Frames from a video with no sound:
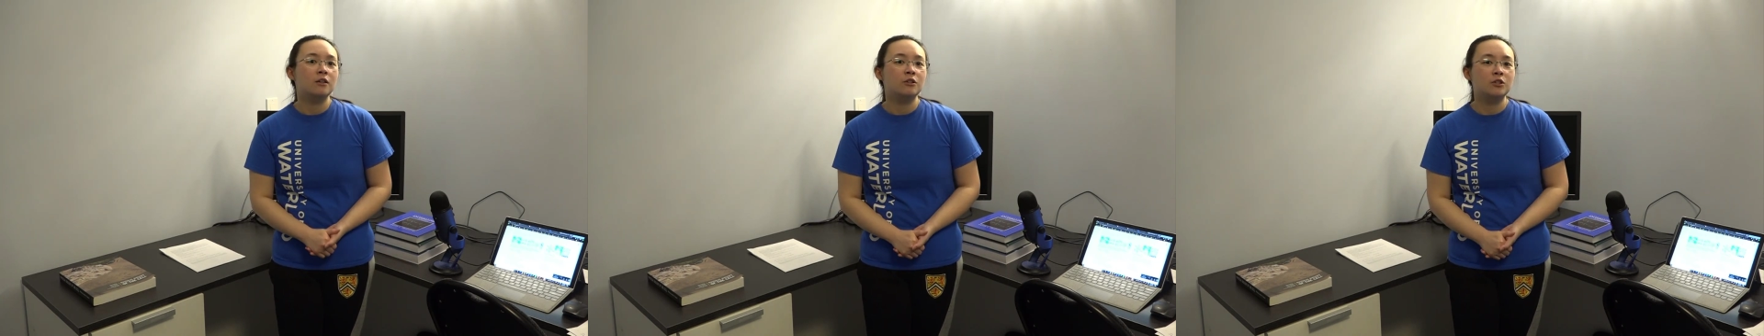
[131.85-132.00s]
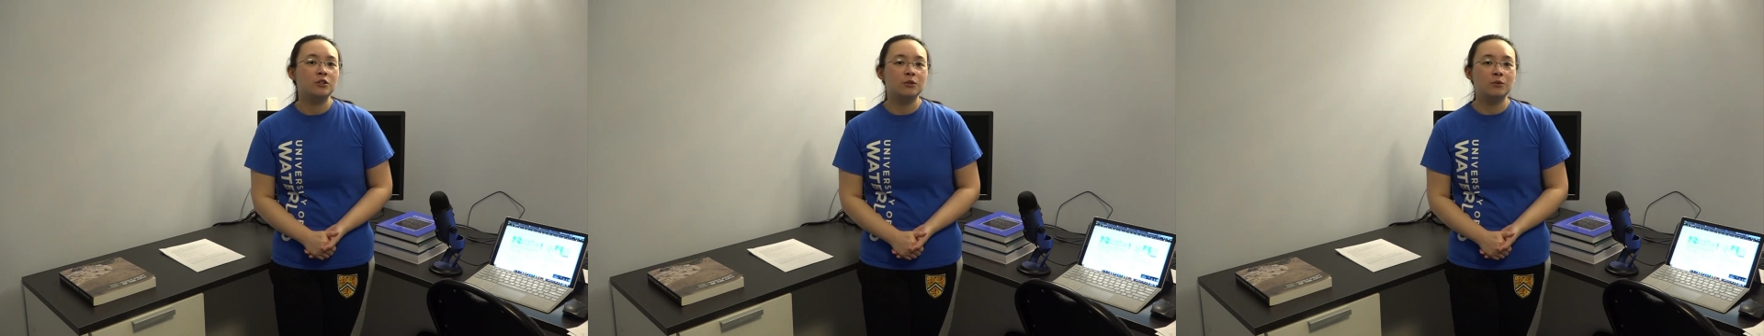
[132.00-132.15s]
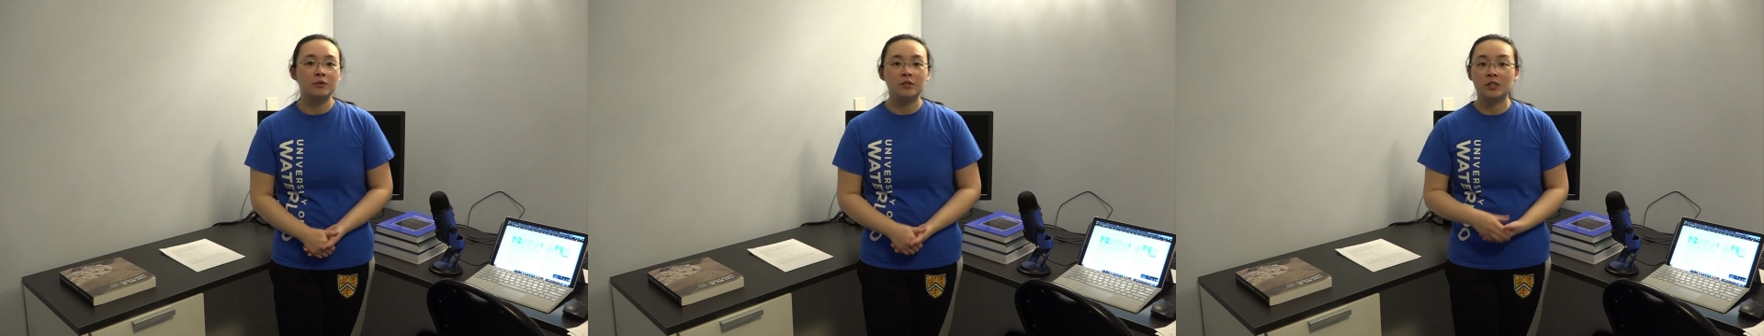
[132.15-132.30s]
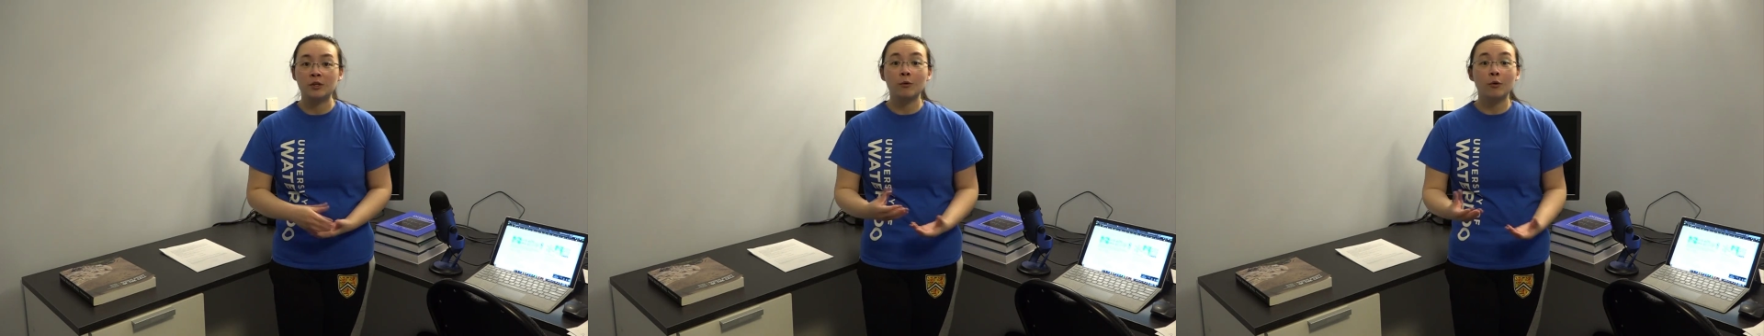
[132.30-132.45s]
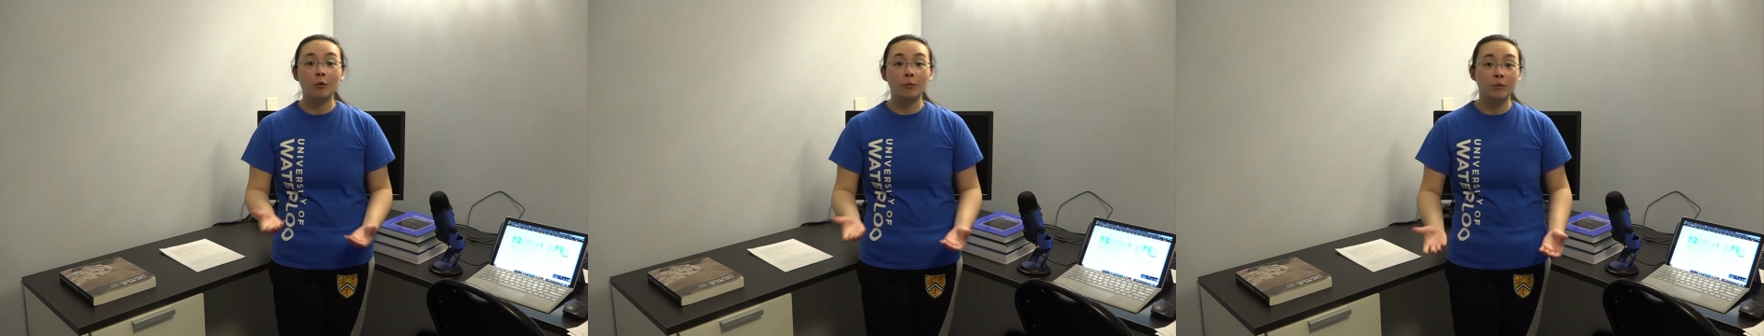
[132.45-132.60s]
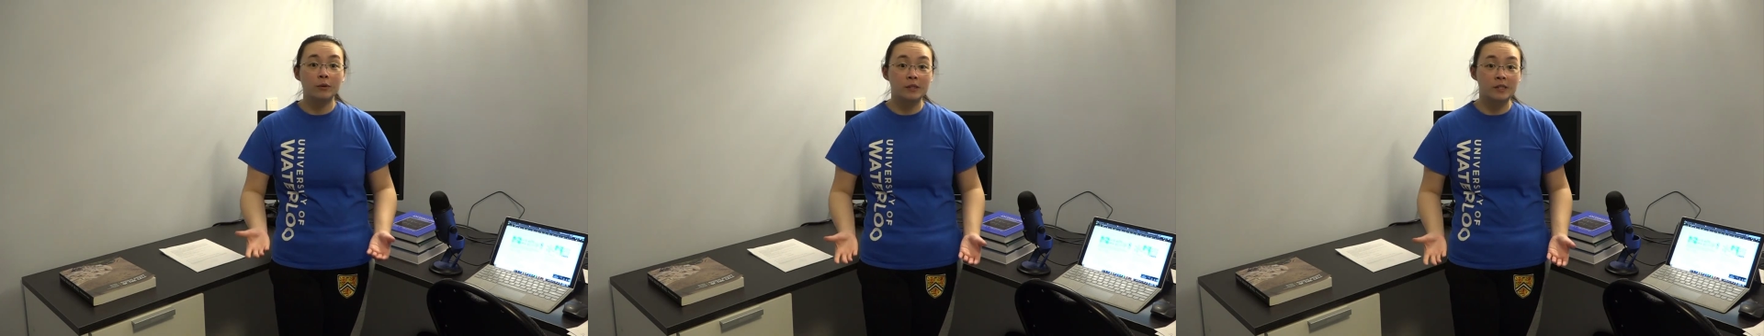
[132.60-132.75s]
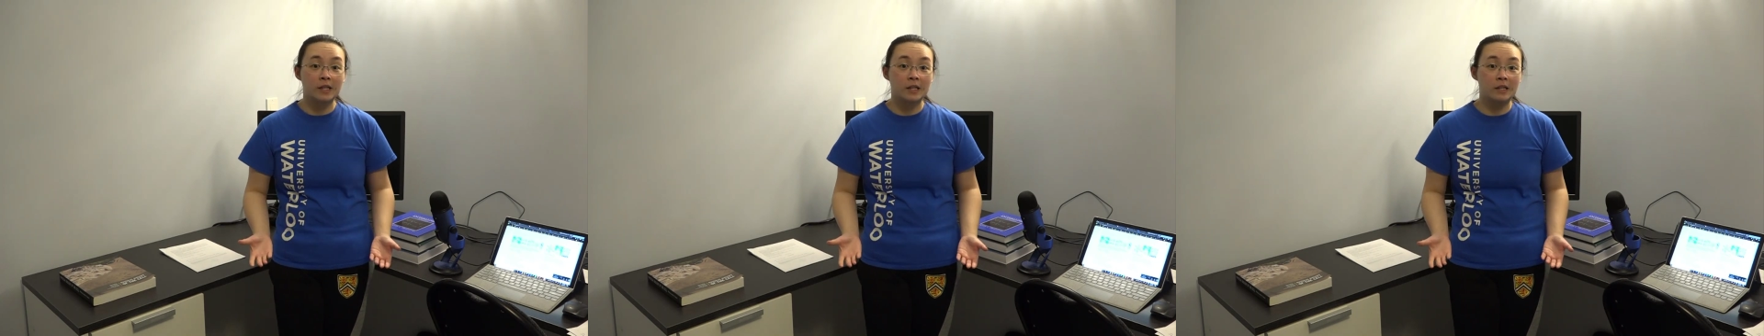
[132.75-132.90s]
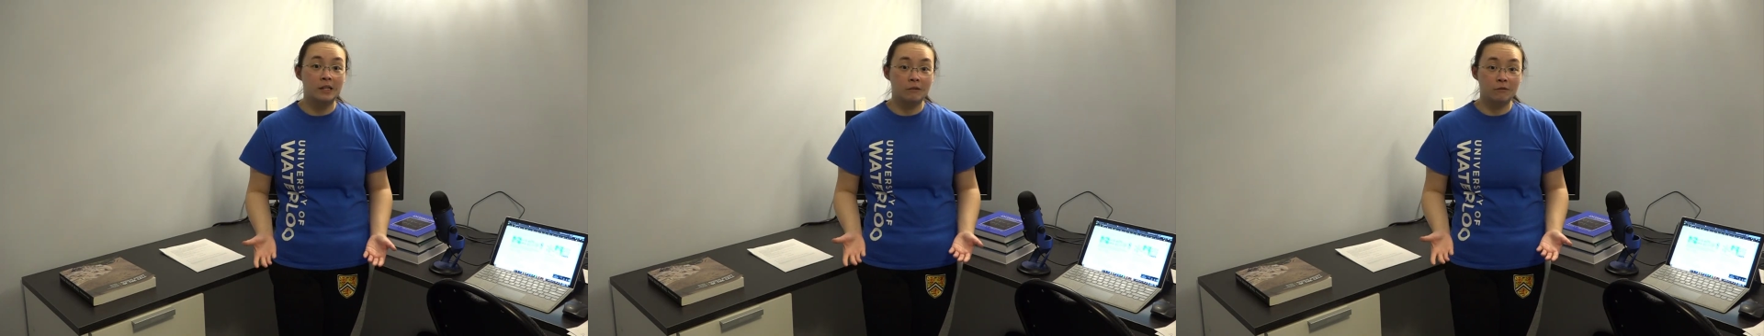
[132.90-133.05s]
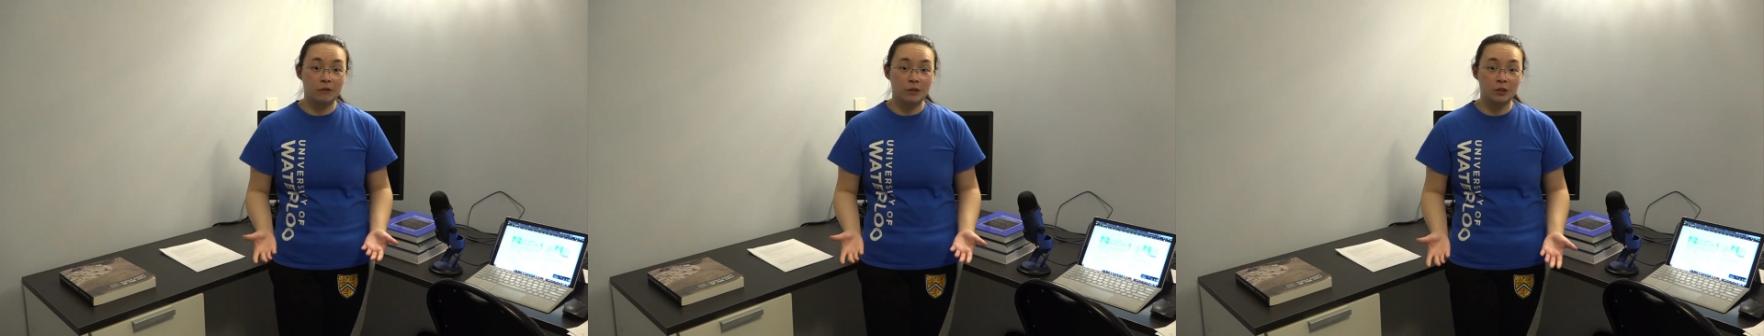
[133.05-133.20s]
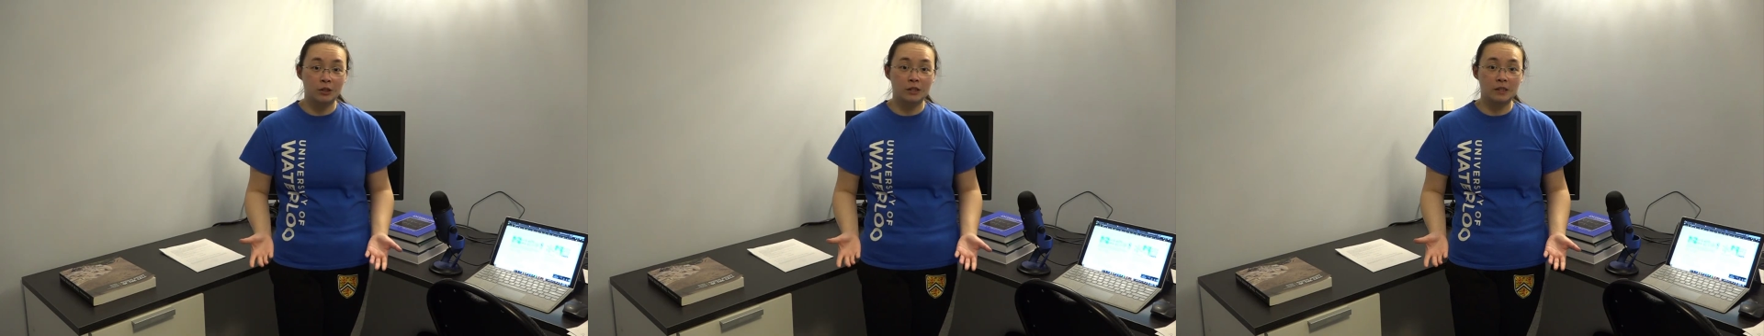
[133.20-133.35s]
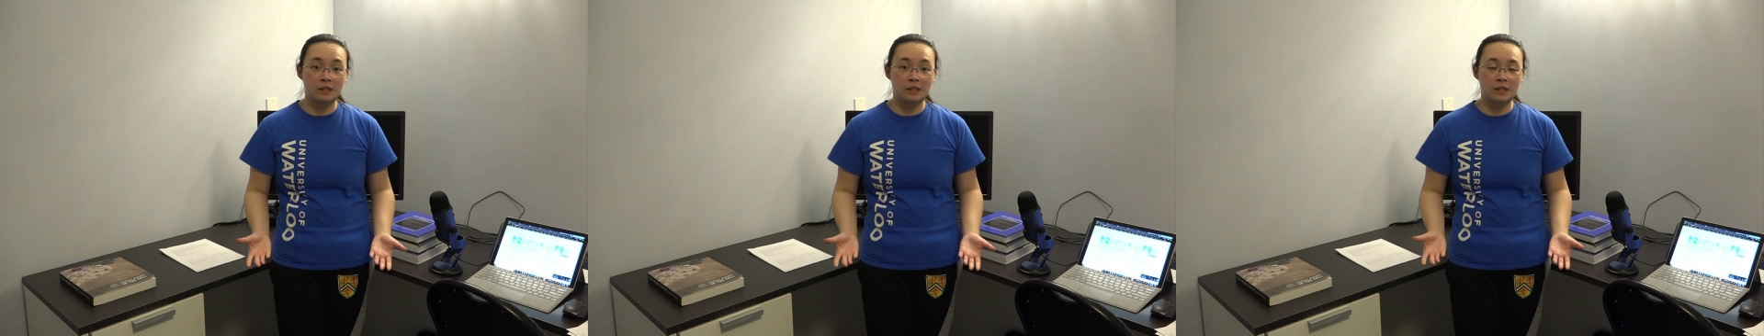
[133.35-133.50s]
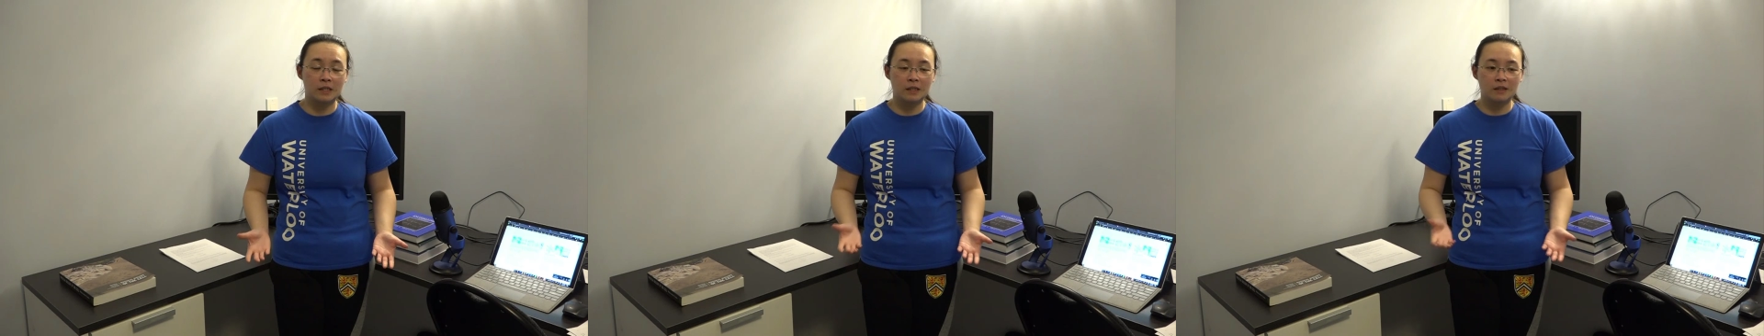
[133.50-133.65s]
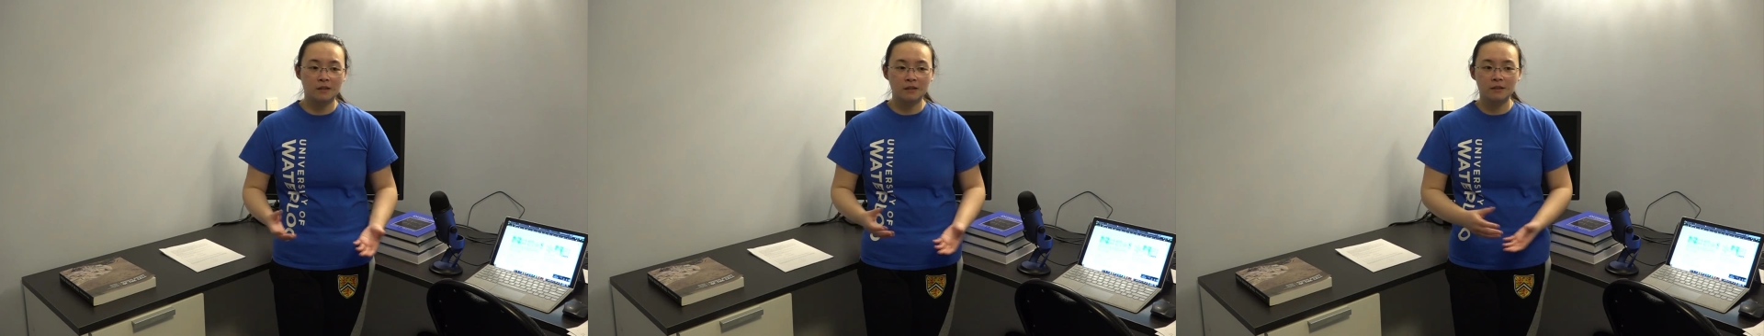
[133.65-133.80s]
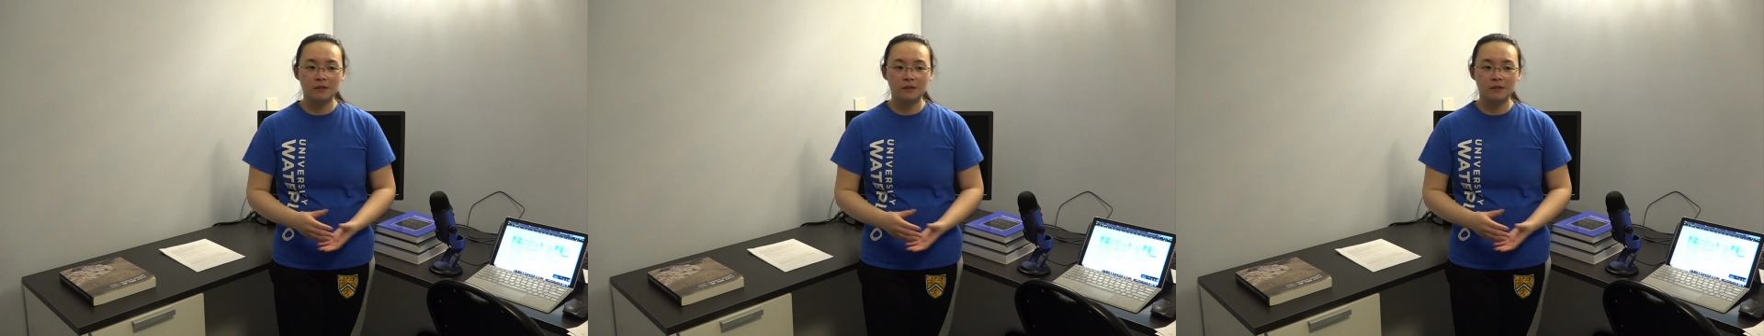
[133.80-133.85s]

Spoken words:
to 0% efficiency.